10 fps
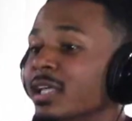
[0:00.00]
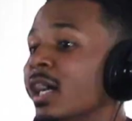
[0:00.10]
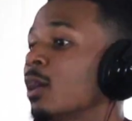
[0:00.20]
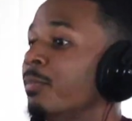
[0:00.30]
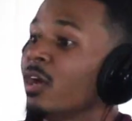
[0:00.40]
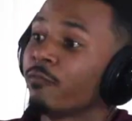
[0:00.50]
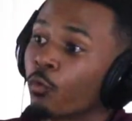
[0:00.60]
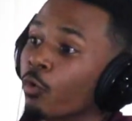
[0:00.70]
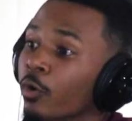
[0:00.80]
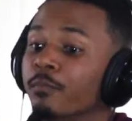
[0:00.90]
that I could pay
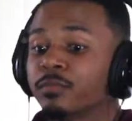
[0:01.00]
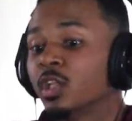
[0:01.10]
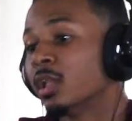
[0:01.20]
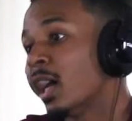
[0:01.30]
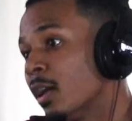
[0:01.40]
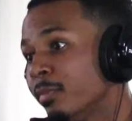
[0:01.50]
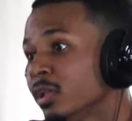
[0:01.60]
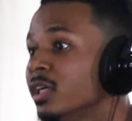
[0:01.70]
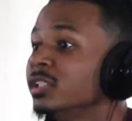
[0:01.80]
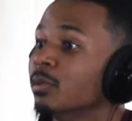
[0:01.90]
for the
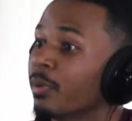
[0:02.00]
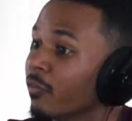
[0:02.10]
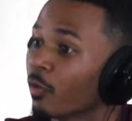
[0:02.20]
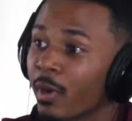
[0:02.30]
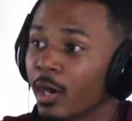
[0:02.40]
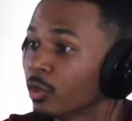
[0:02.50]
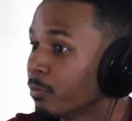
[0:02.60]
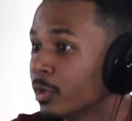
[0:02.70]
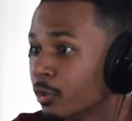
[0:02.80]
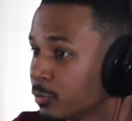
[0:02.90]
liabilities and pay for my other
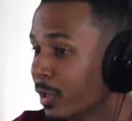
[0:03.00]
bills,